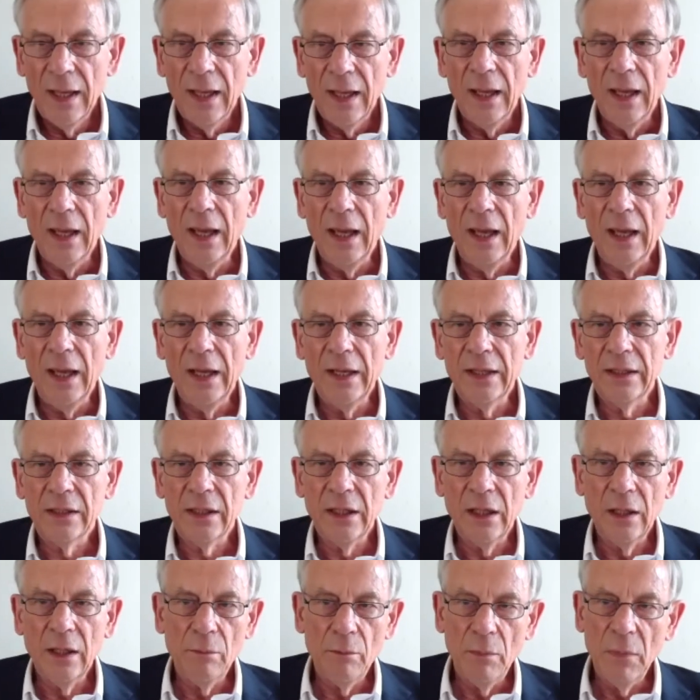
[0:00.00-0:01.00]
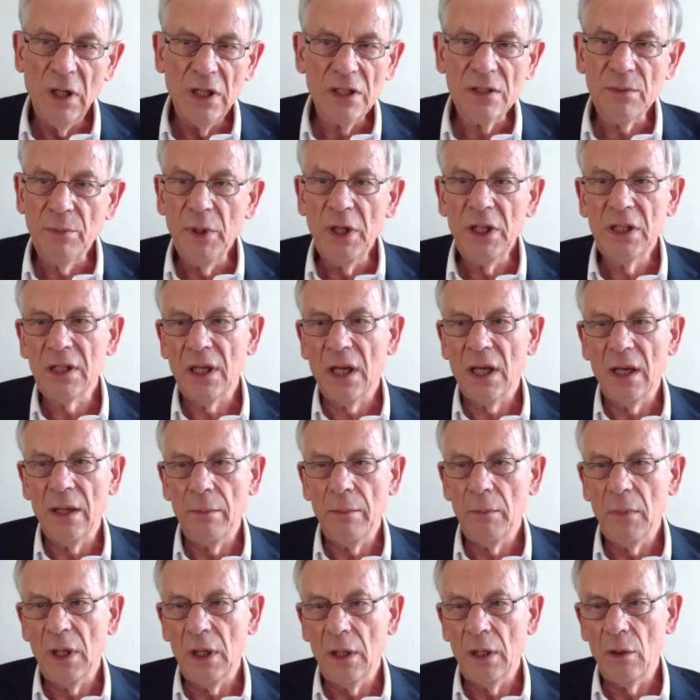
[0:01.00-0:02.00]
And in the
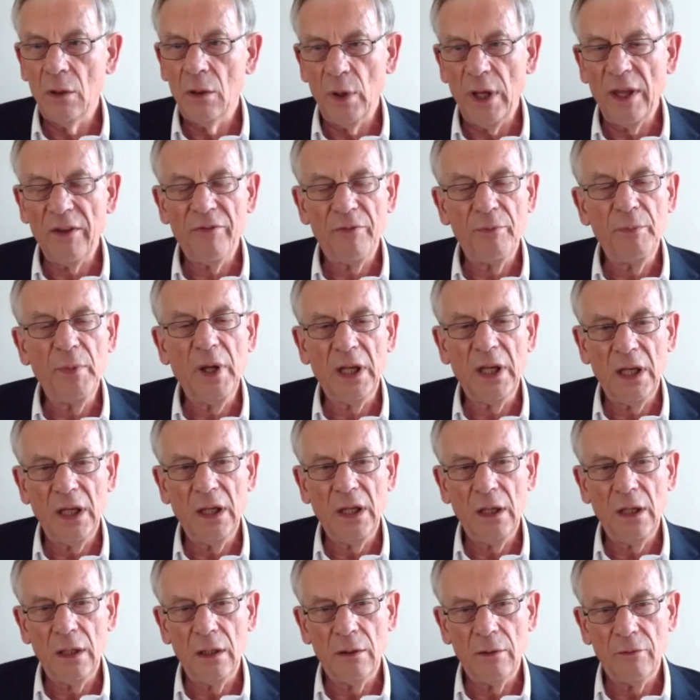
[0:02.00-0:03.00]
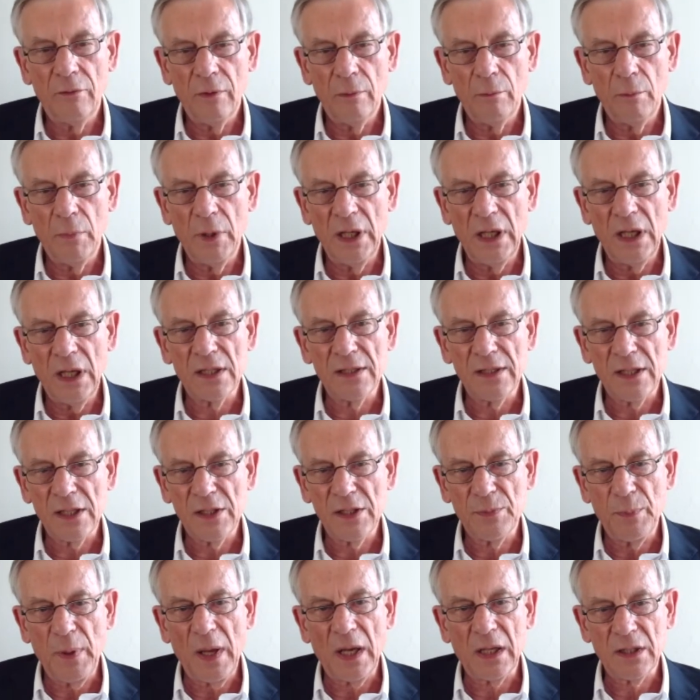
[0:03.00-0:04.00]
meantime, we have many other
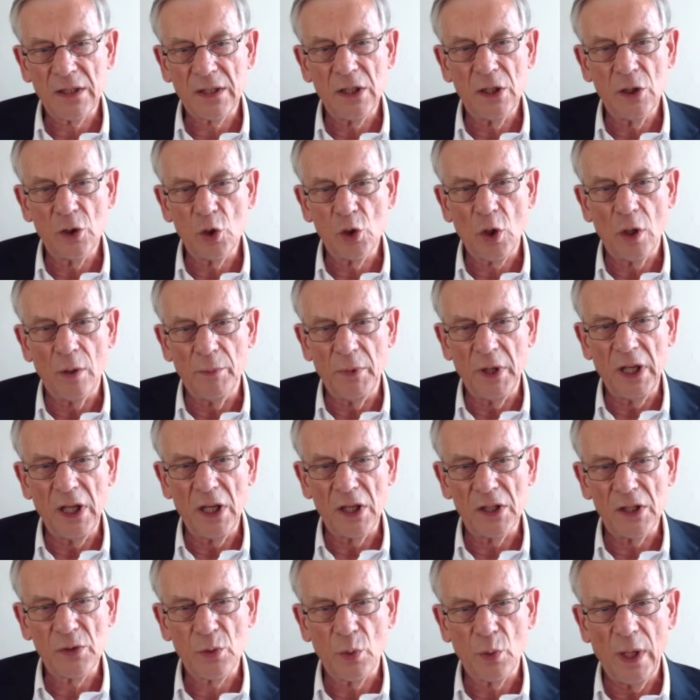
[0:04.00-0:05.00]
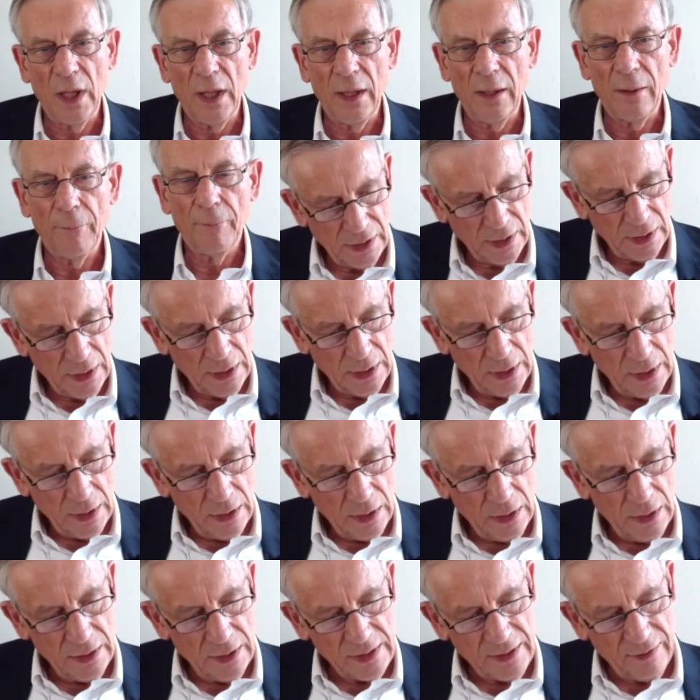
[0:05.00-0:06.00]
SPACs in Germany as well.
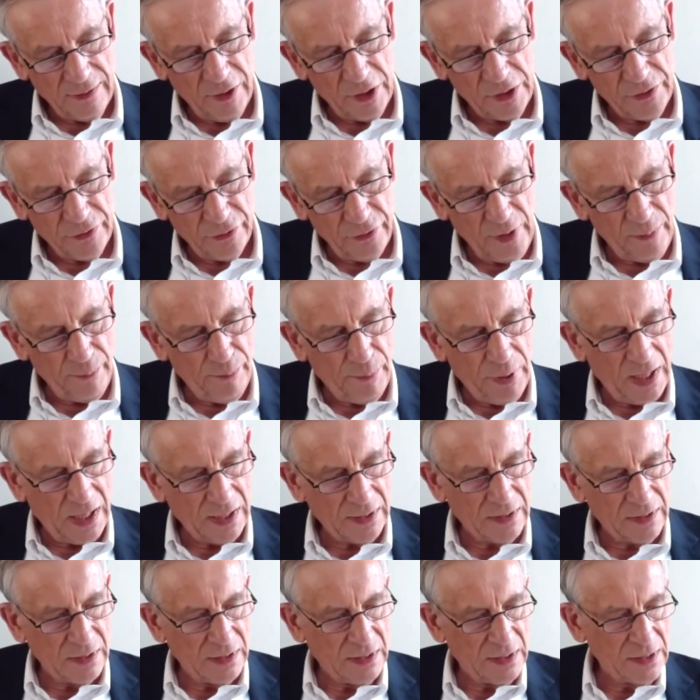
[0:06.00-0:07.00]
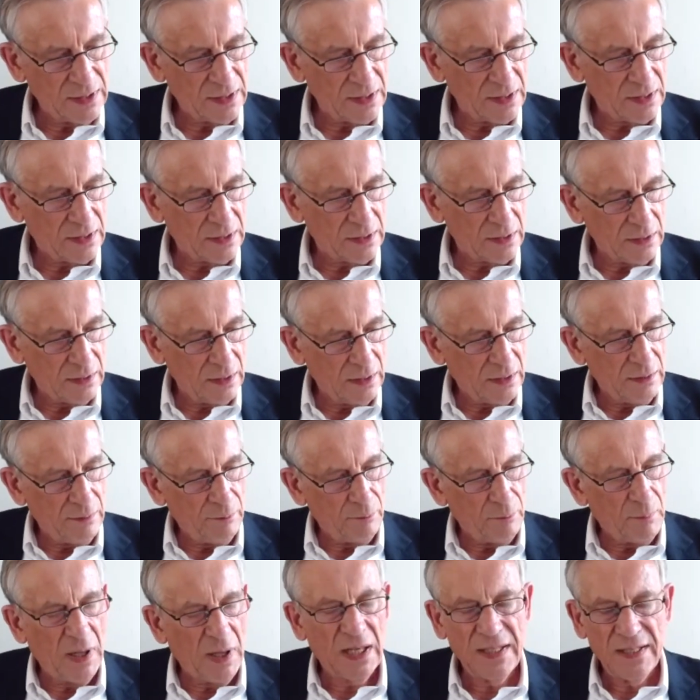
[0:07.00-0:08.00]
There were three partners,
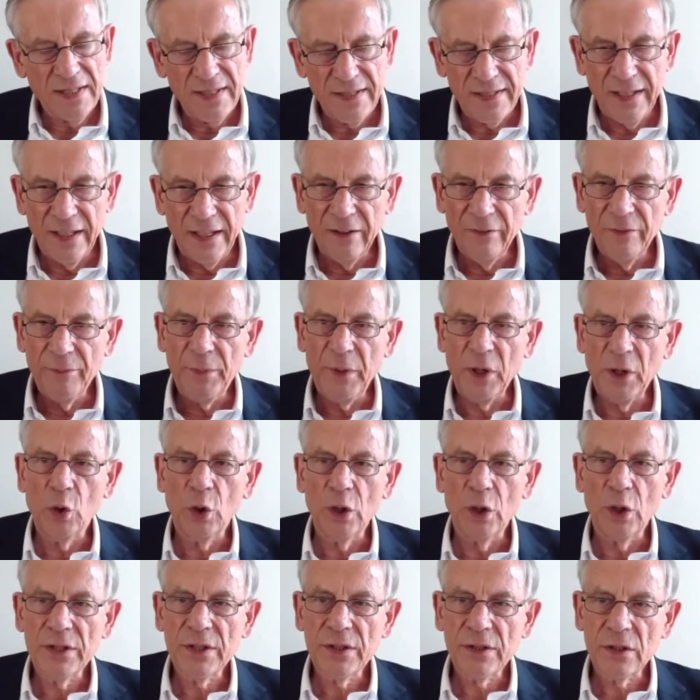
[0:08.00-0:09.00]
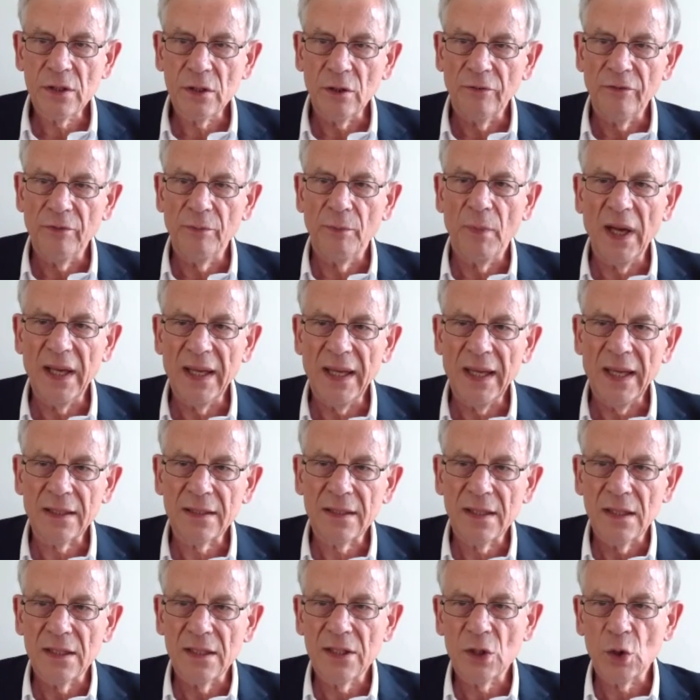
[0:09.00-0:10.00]
myself because of my
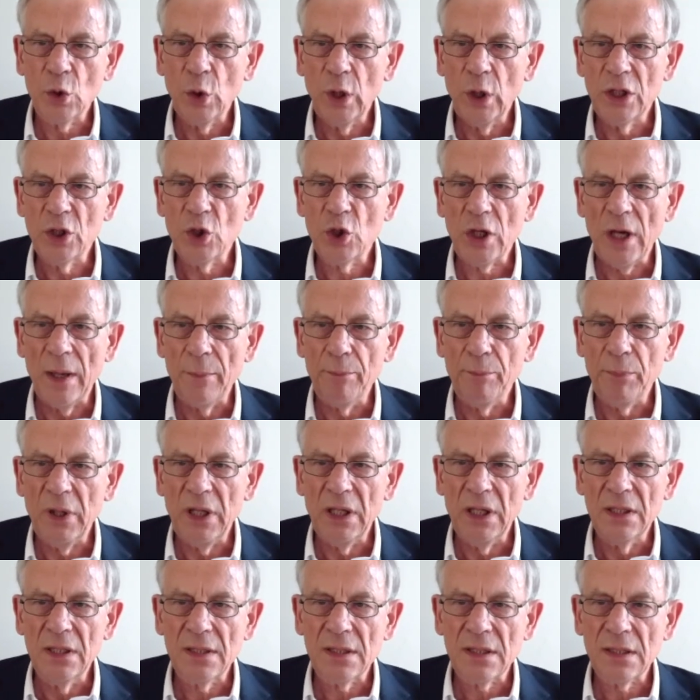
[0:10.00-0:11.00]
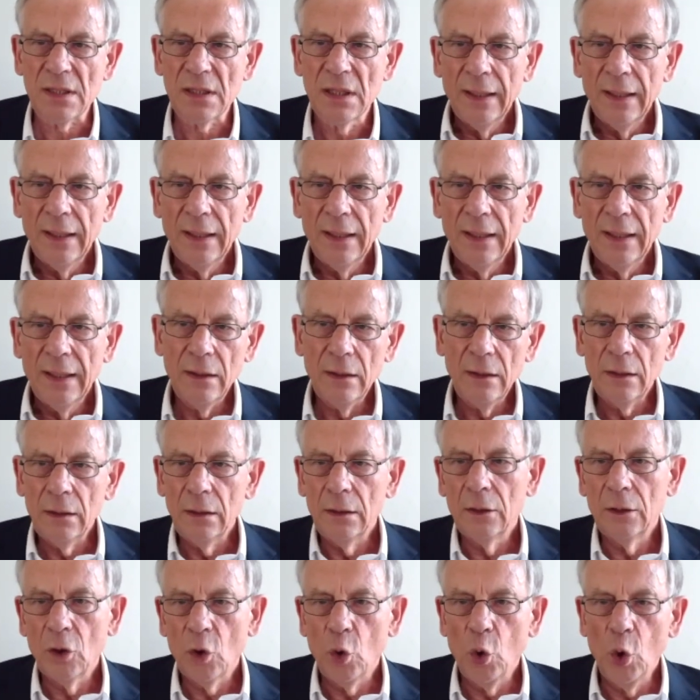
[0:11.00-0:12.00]
access to hidden champions, and
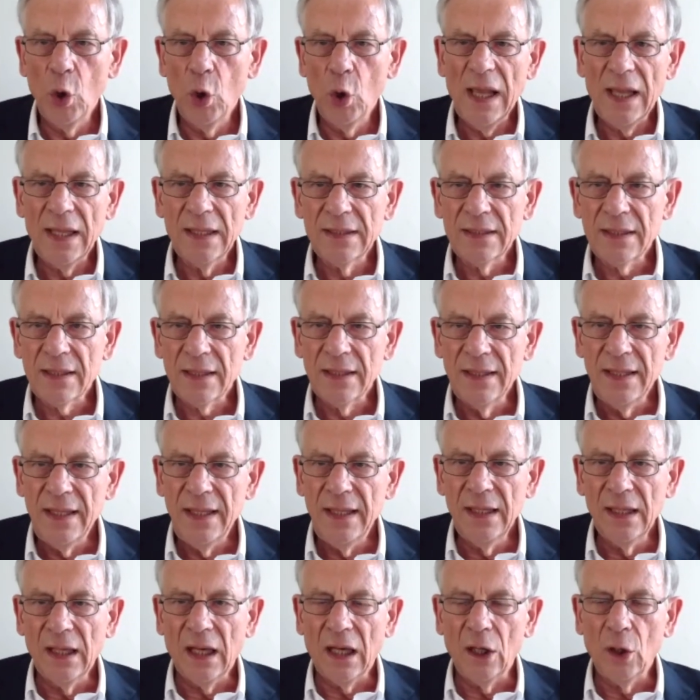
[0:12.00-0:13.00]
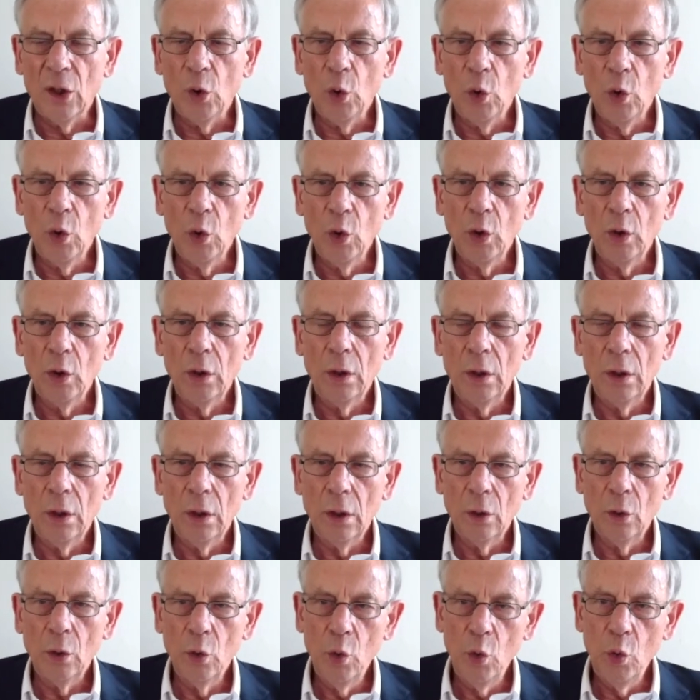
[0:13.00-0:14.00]
Roland
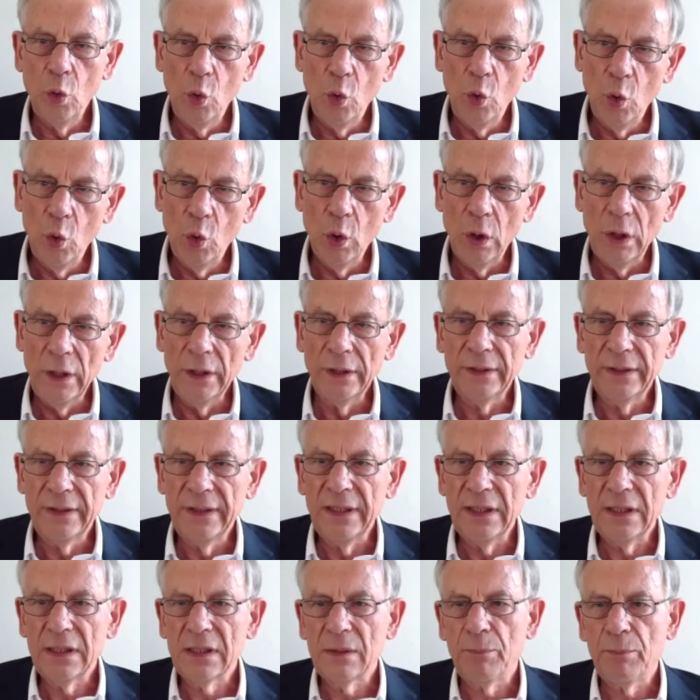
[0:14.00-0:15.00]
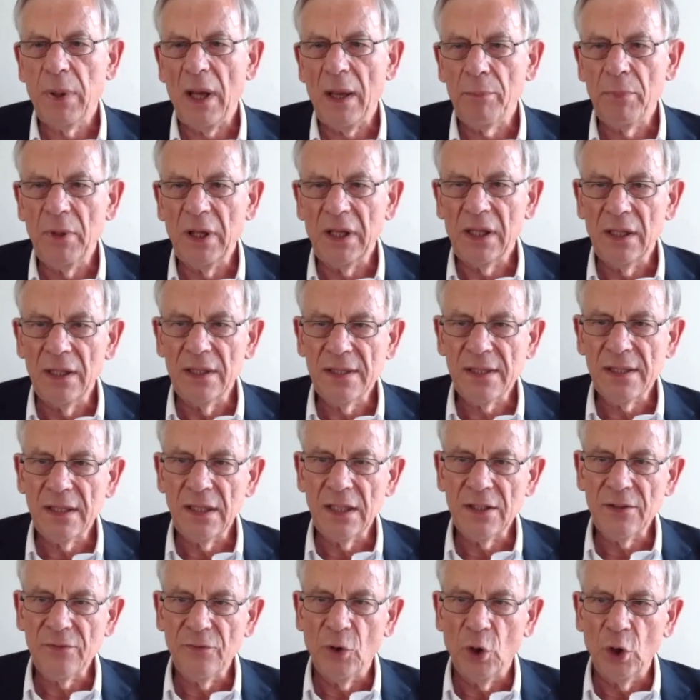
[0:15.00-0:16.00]
Linau, who did public
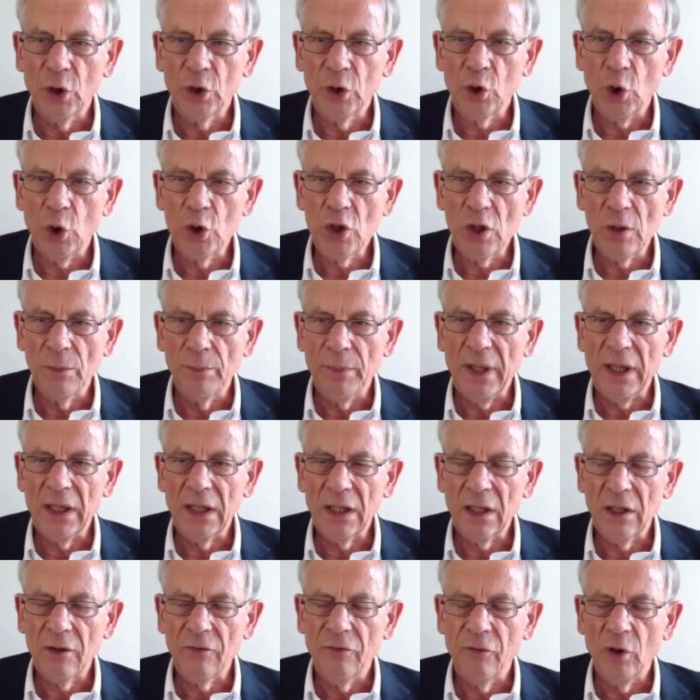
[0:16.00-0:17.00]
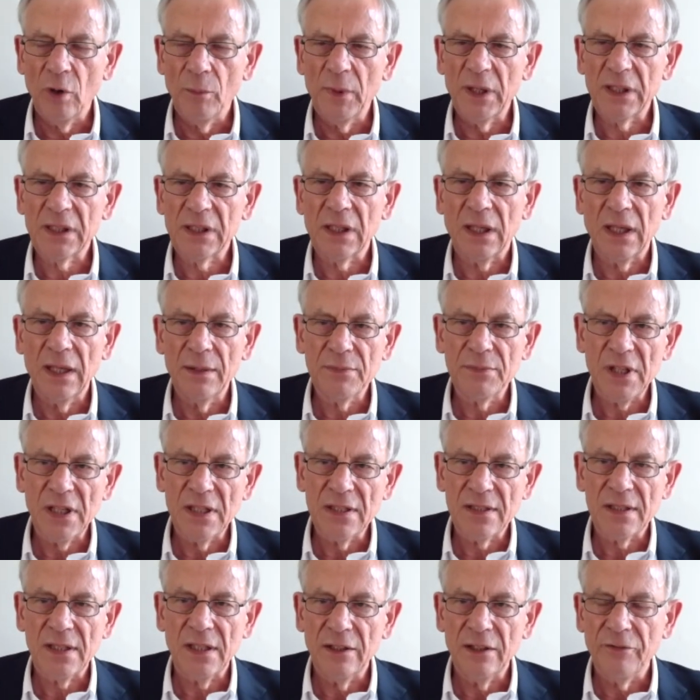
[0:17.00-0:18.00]
listings for Deutsche Bank former times,
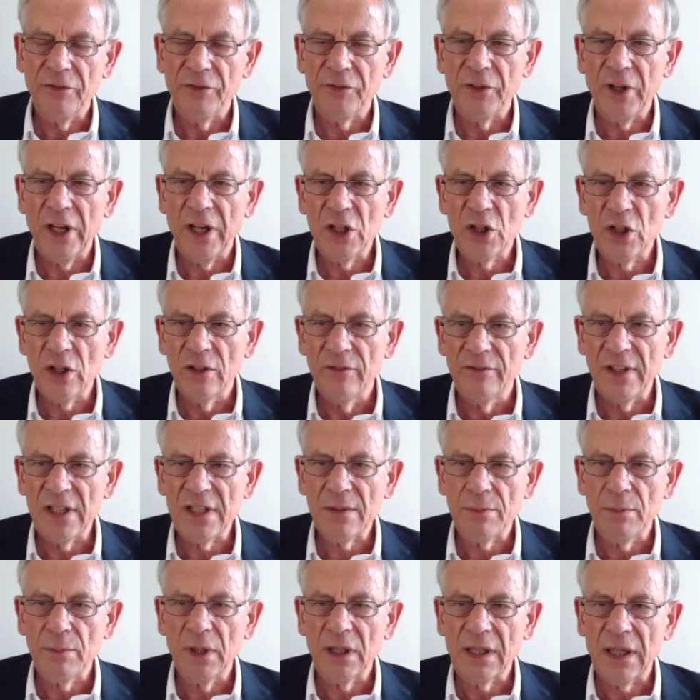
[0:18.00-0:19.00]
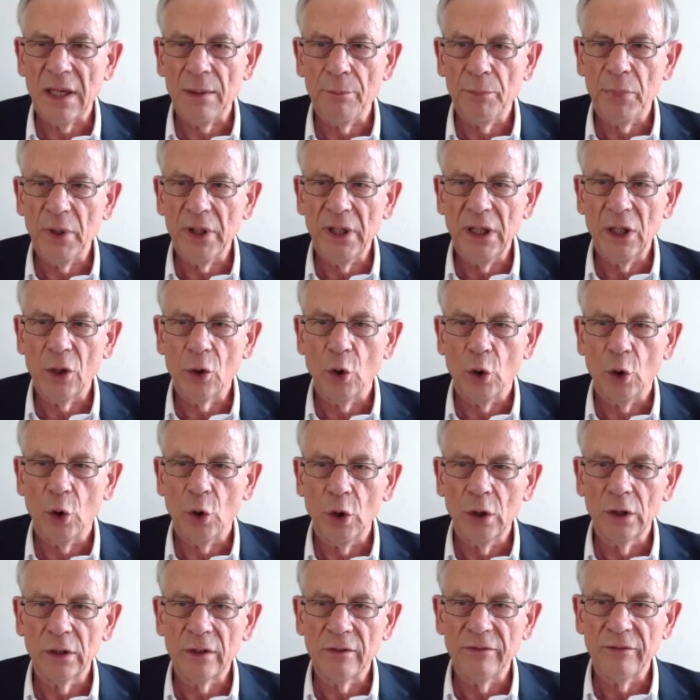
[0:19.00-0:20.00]
and then a French investment company
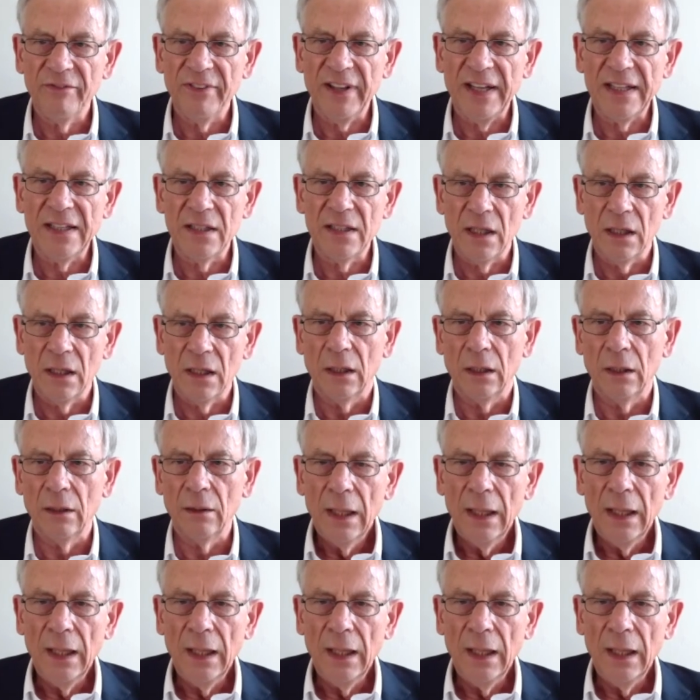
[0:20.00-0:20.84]
called Wendel.